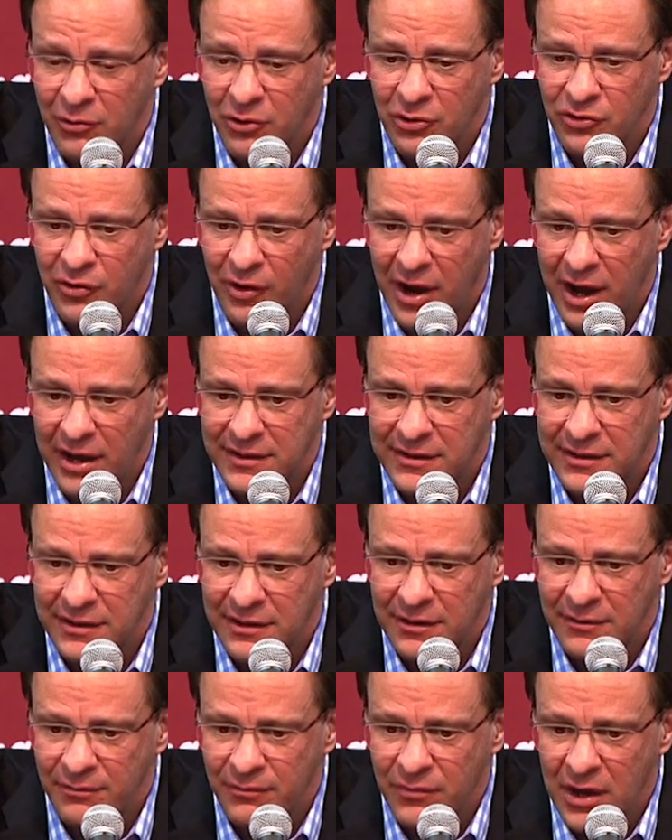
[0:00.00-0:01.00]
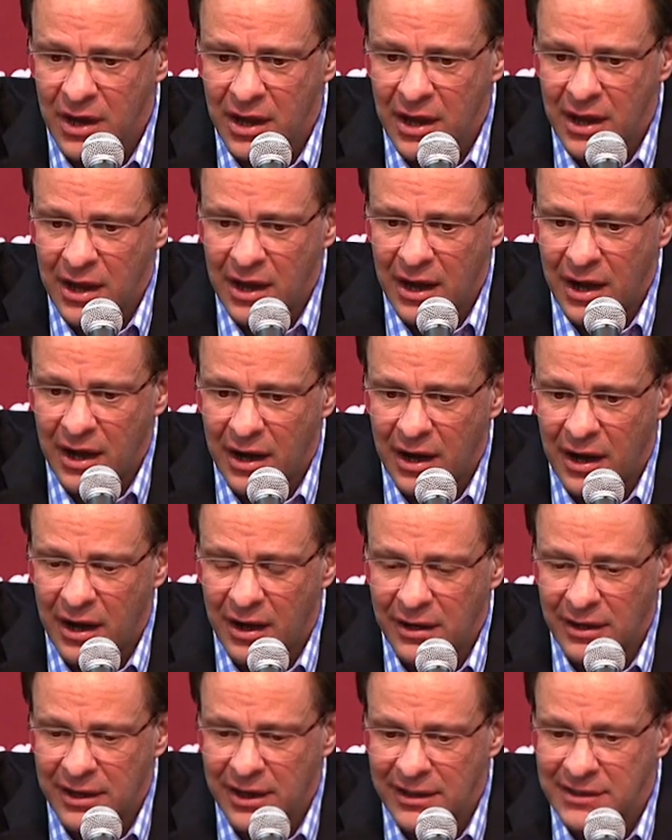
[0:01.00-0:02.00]
We were trying to
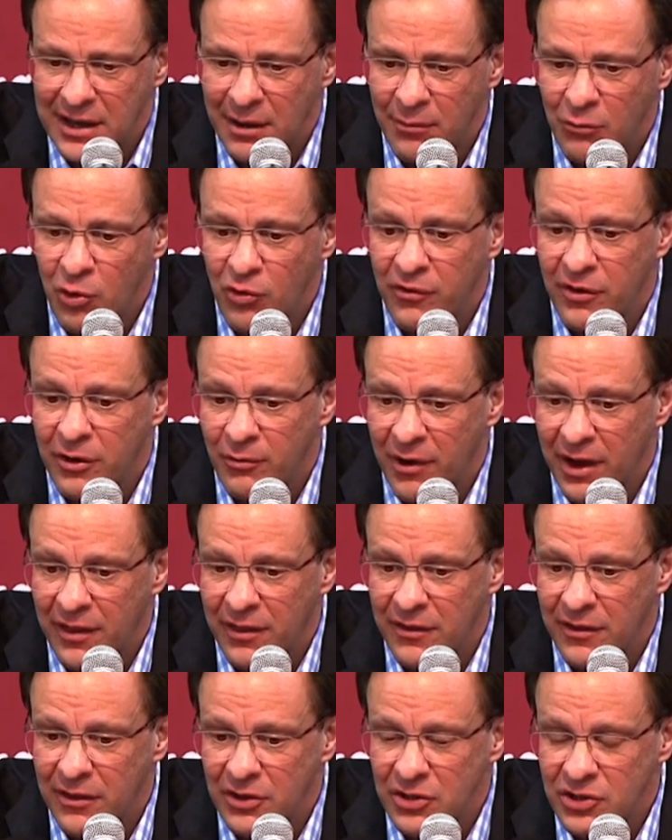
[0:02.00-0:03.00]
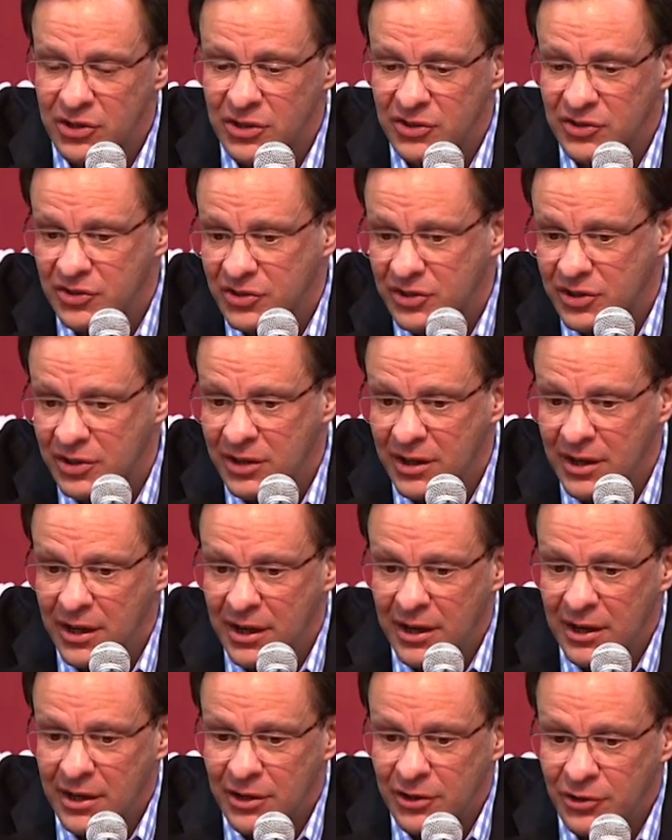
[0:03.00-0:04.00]
get them moving rather than just
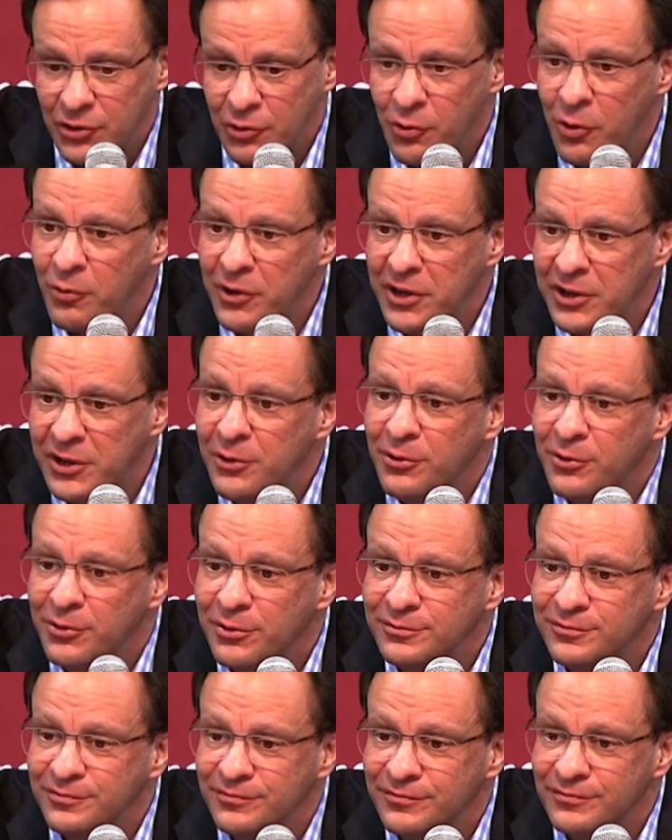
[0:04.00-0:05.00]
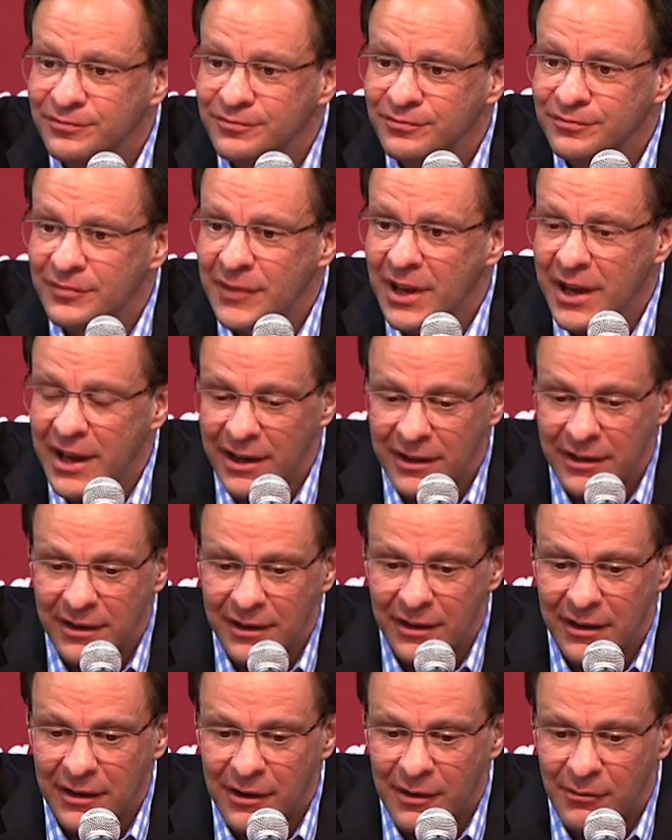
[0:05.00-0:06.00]
do what we do.
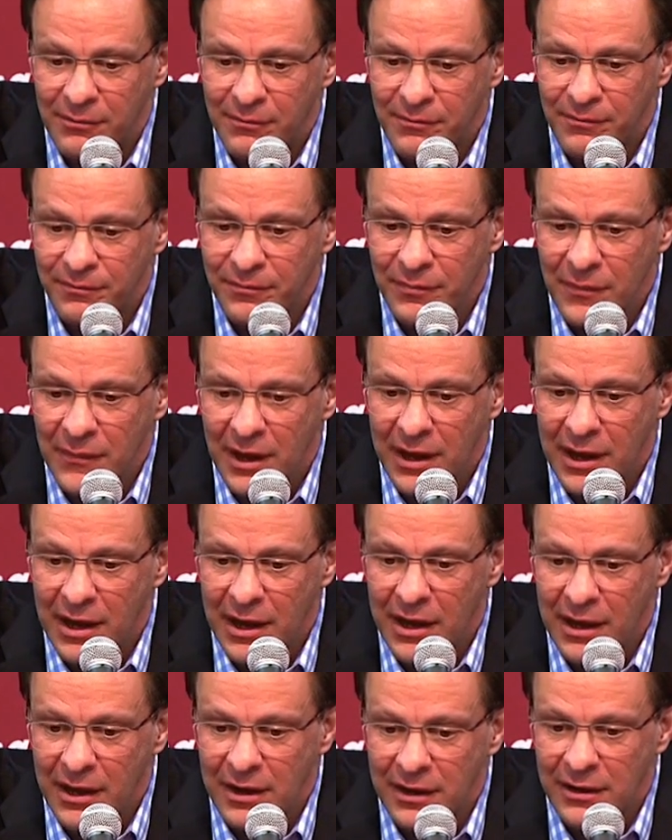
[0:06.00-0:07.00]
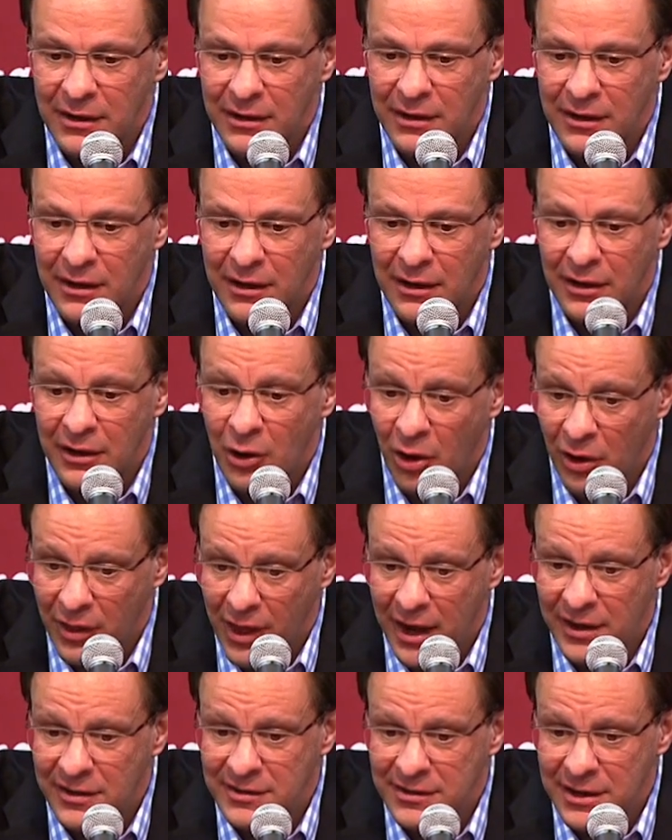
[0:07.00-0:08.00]
And in all
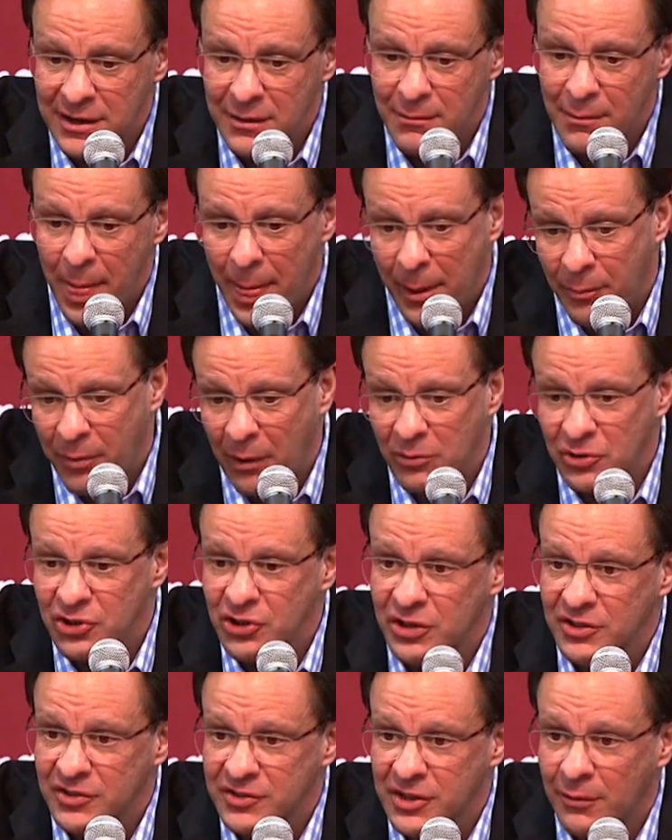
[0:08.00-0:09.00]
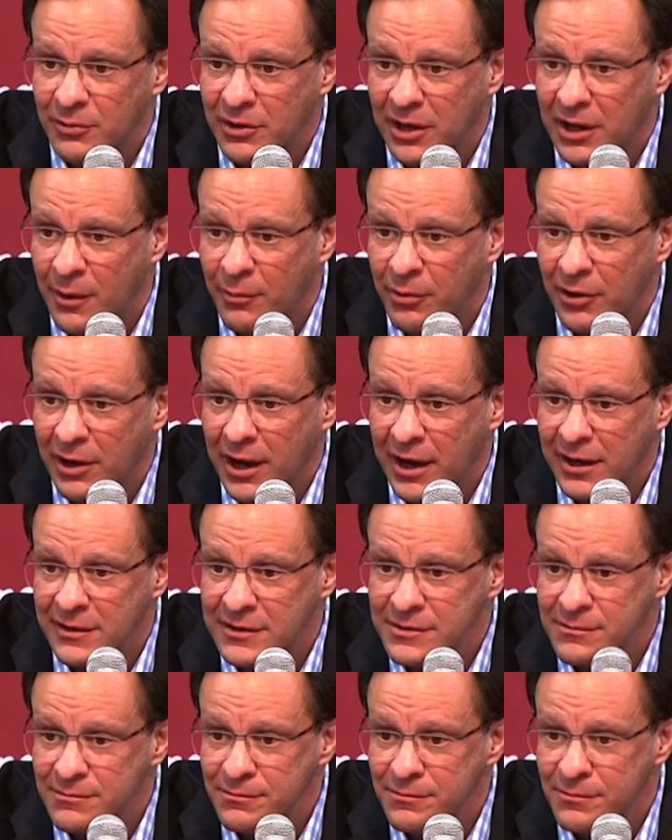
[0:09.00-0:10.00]
honesty, I probably should have subbed a couple
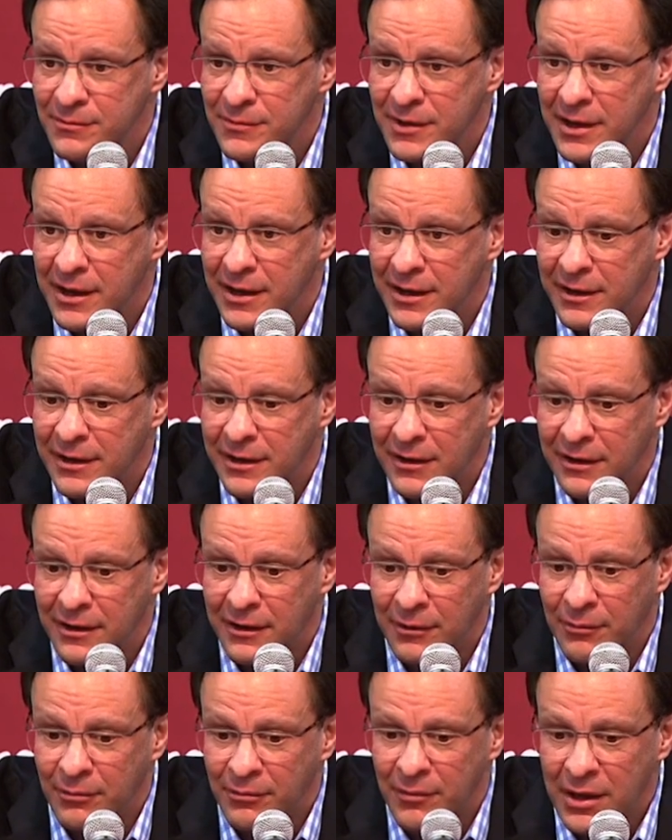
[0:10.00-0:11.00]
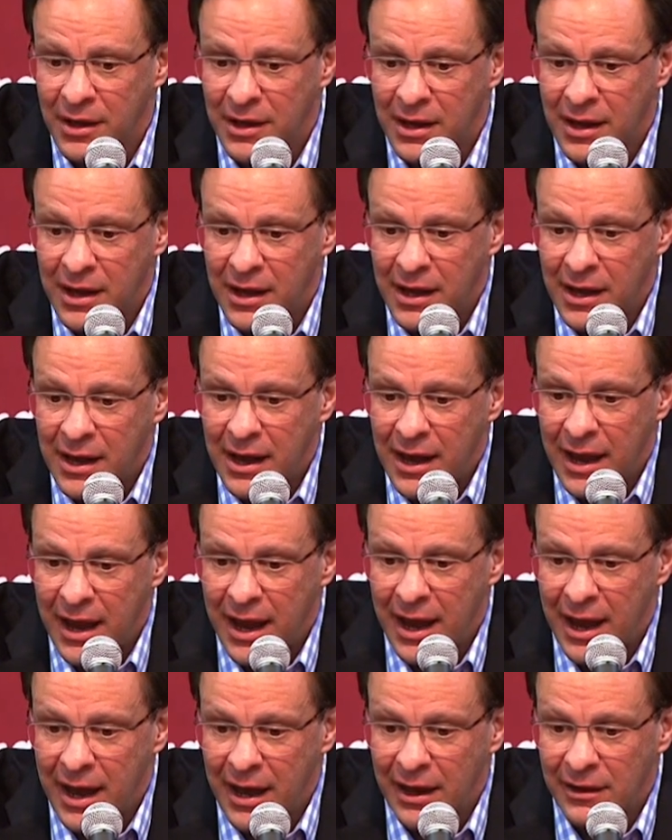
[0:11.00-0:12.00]
guys. And
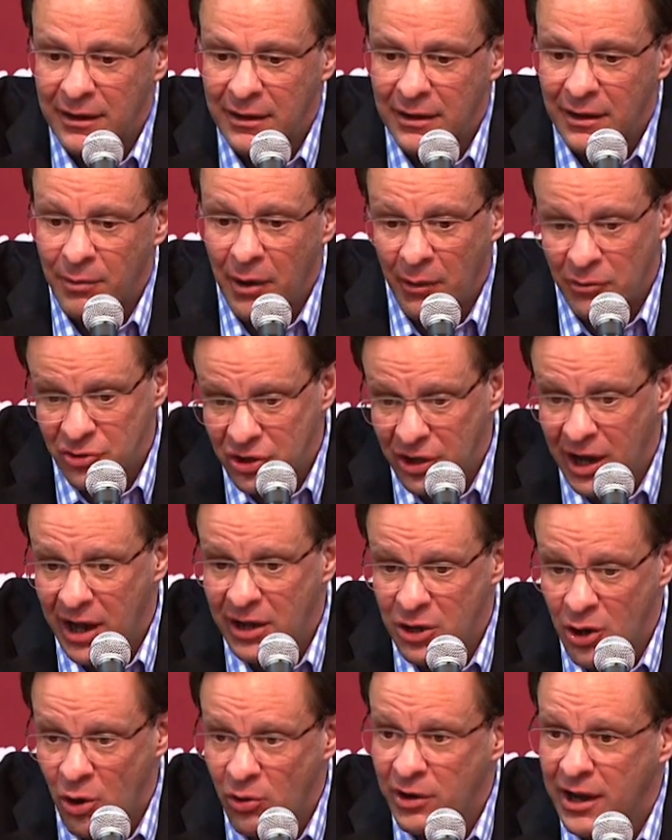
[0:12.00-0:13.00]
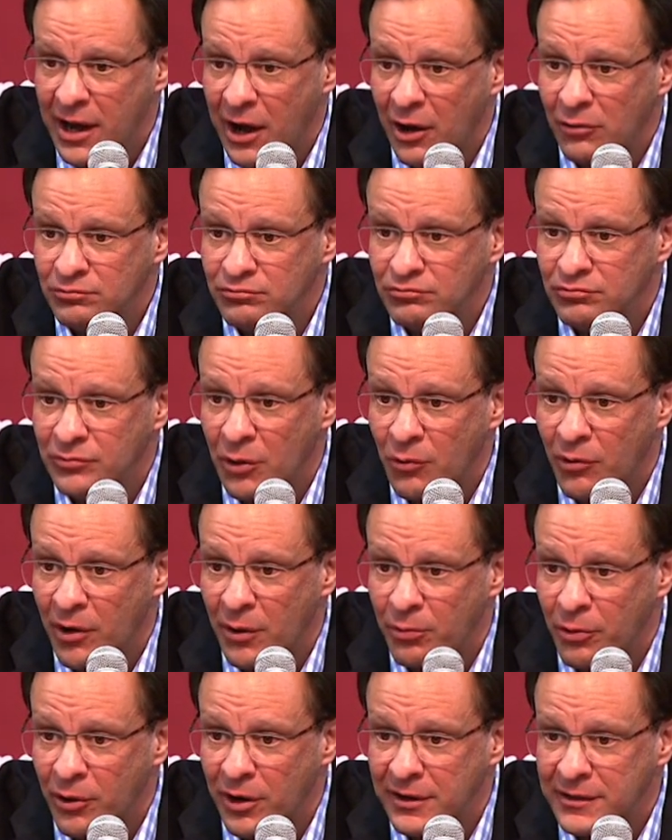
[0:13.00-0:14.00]
I probably should have got Yogi out at
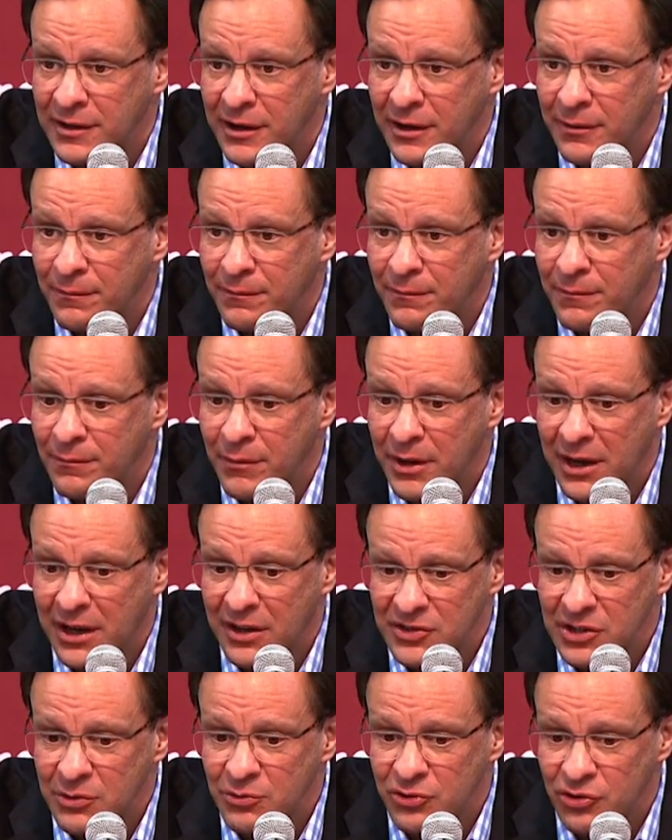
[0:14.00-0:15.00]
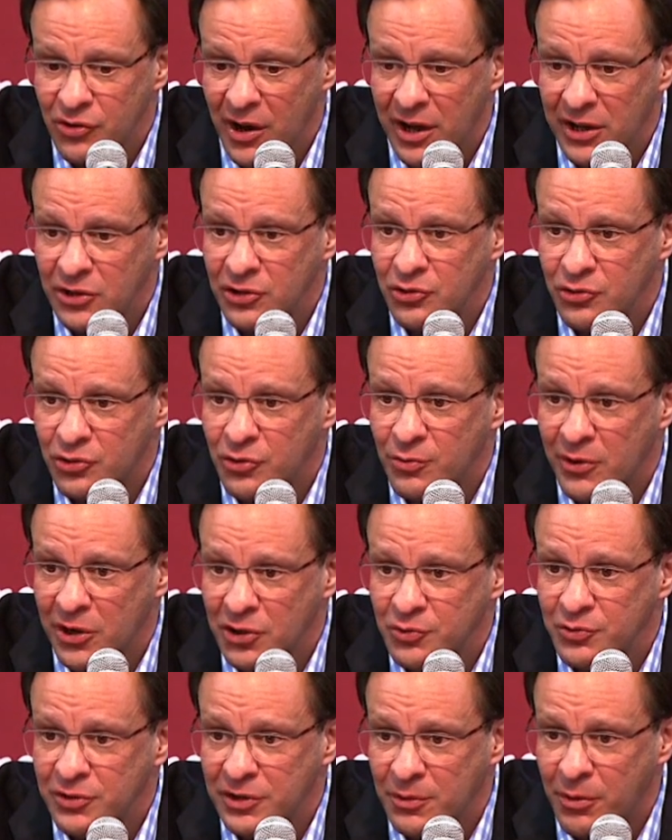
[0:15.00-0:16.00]
one point there because he was trying to do too
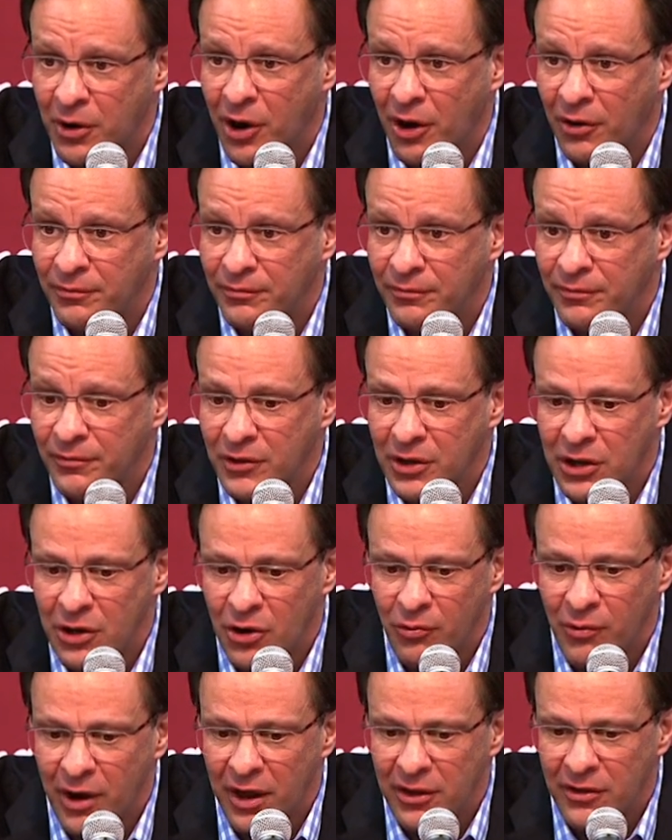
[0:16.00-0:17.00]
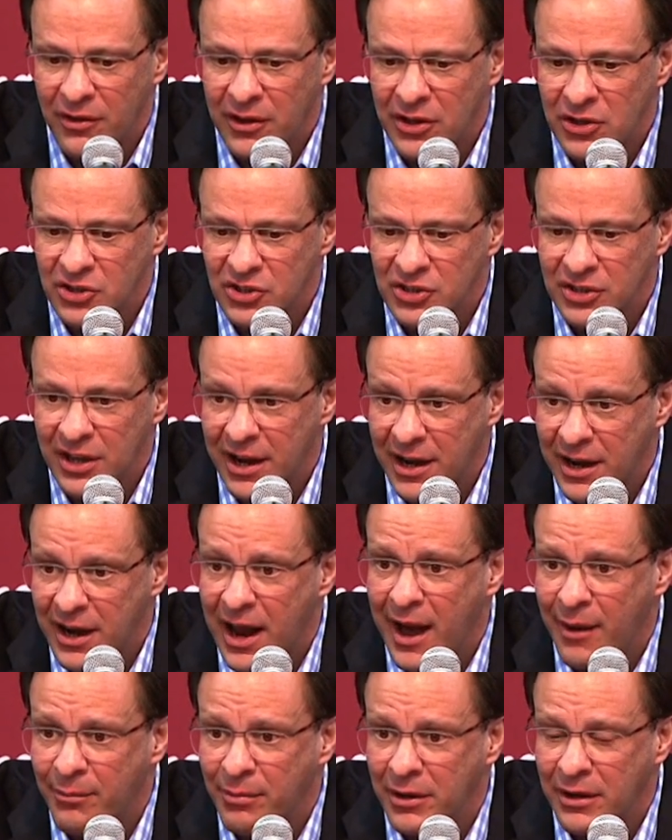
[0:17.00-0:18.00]
much with the ball, you know, rather than just let it
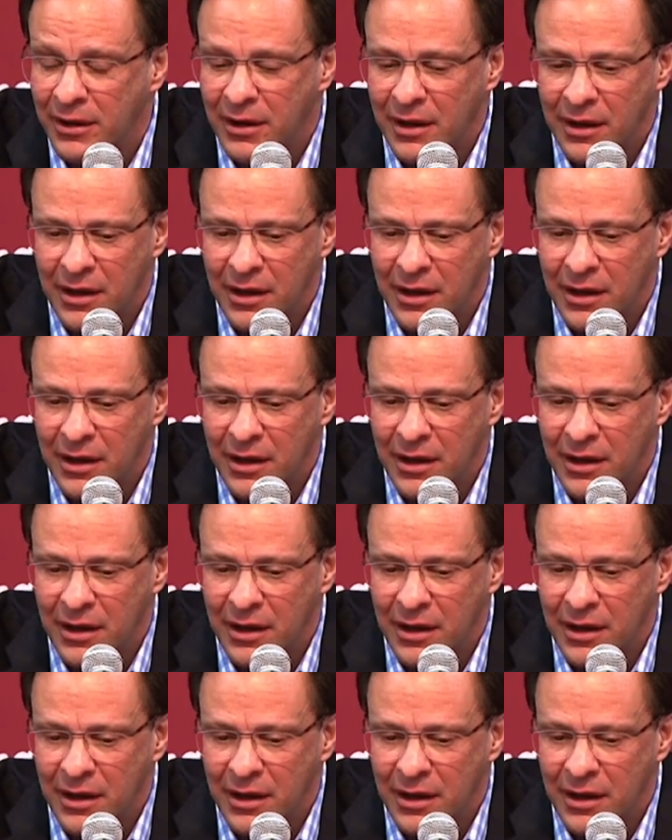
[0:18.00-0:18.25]
happen.